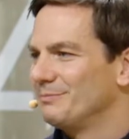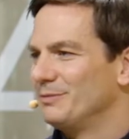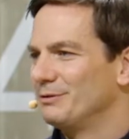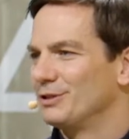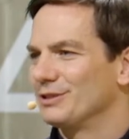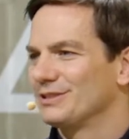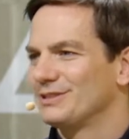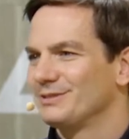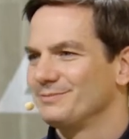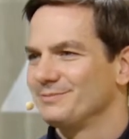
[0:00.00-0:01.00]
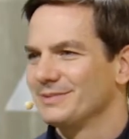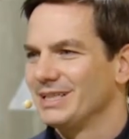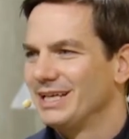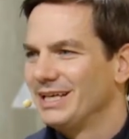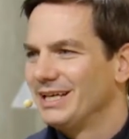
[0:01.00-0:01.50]
mirrors,
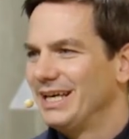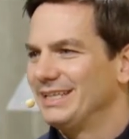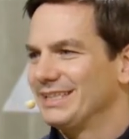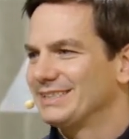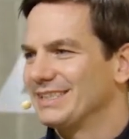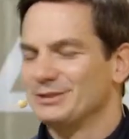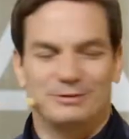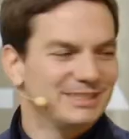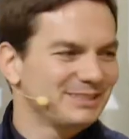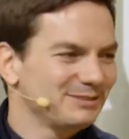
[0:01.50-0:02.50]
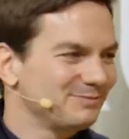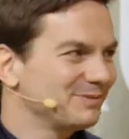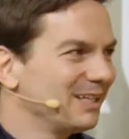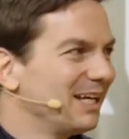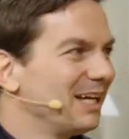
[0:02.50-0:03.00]
and accessories.
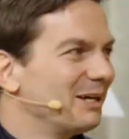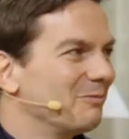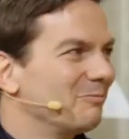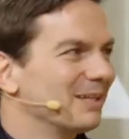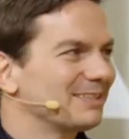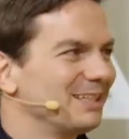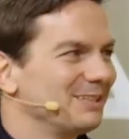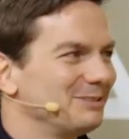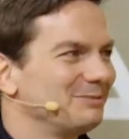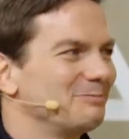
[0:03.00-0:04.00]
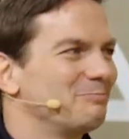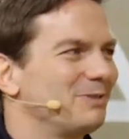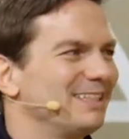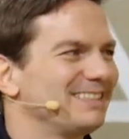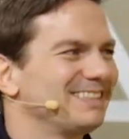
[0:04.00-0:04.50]
Marcel,
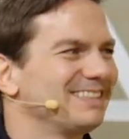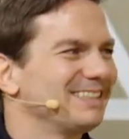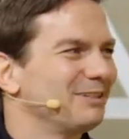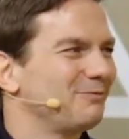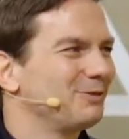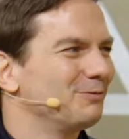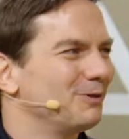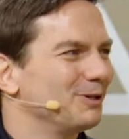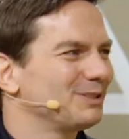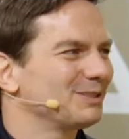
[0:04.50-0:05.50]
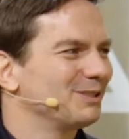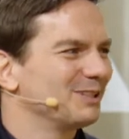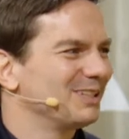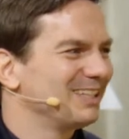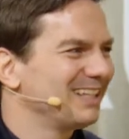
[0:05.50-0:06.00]
please, a few words
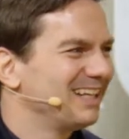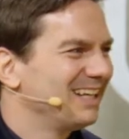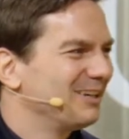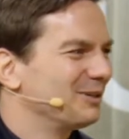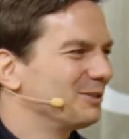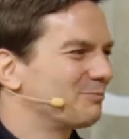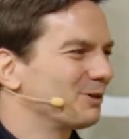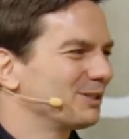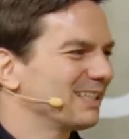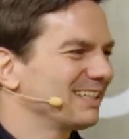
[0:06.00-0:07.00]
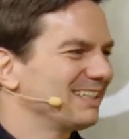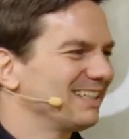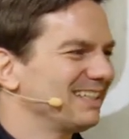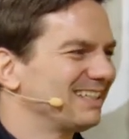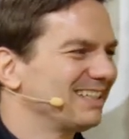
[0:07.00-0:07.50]
on the project
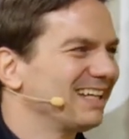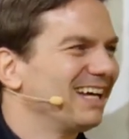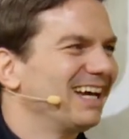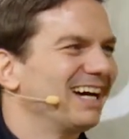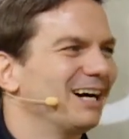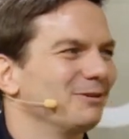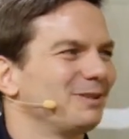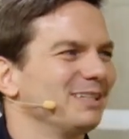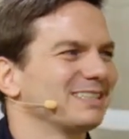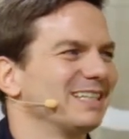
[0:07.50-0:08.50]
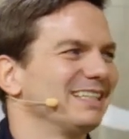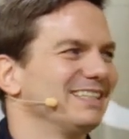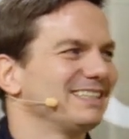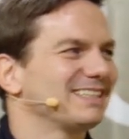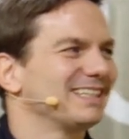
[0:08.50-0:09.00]
and how things like this